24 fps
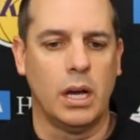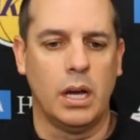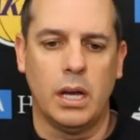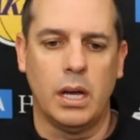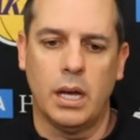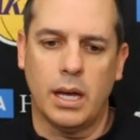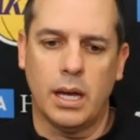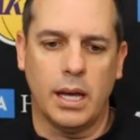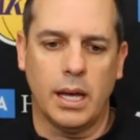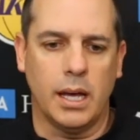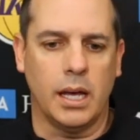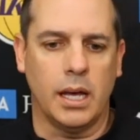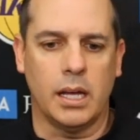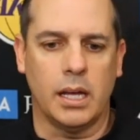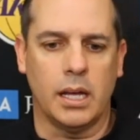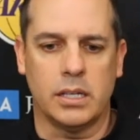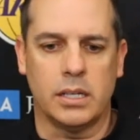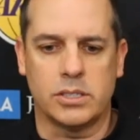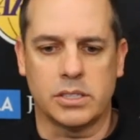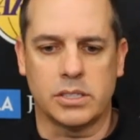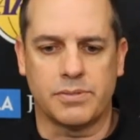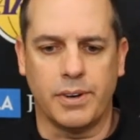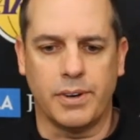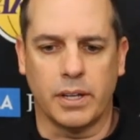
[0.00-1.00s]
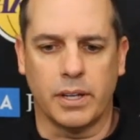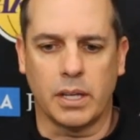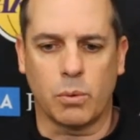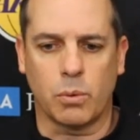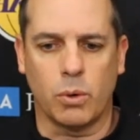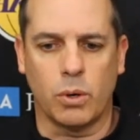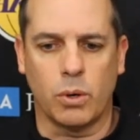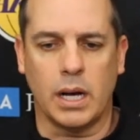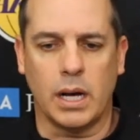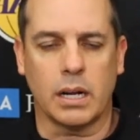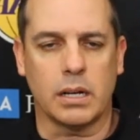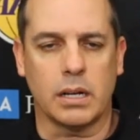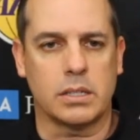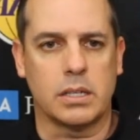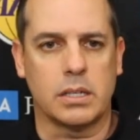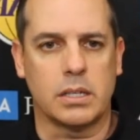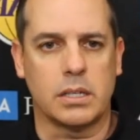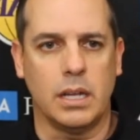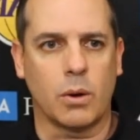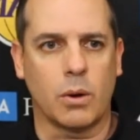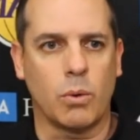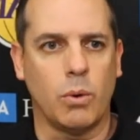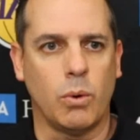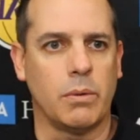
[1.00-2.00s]
And just felt like we're not
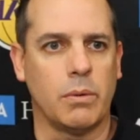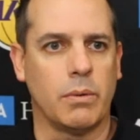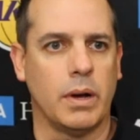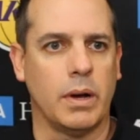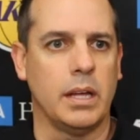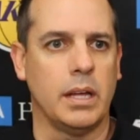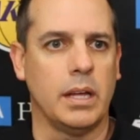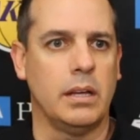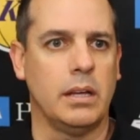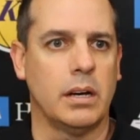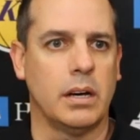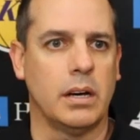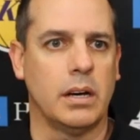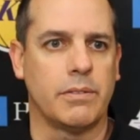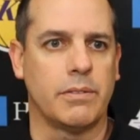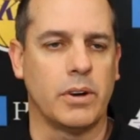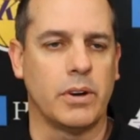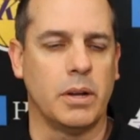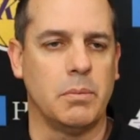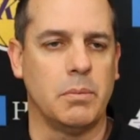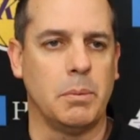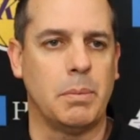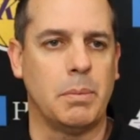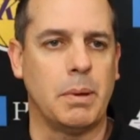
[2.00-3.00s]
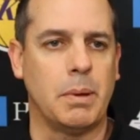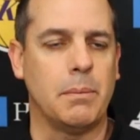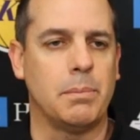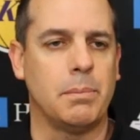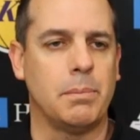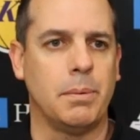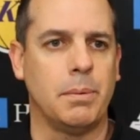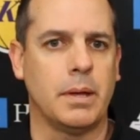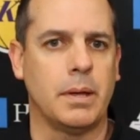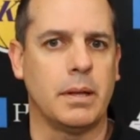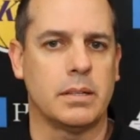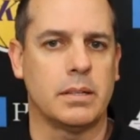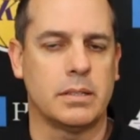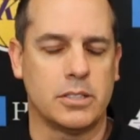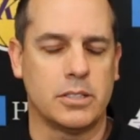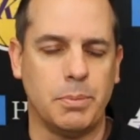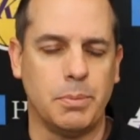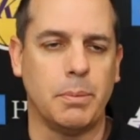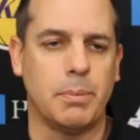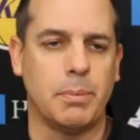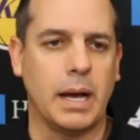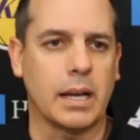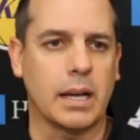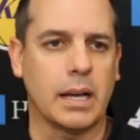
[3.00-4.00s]
not quite ready uh, for him to be, back, to be
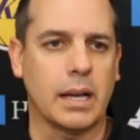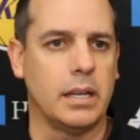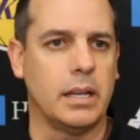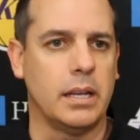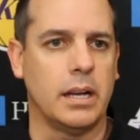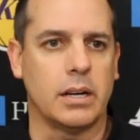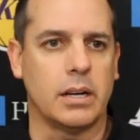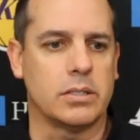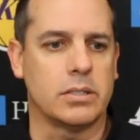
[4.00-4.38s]
back in there.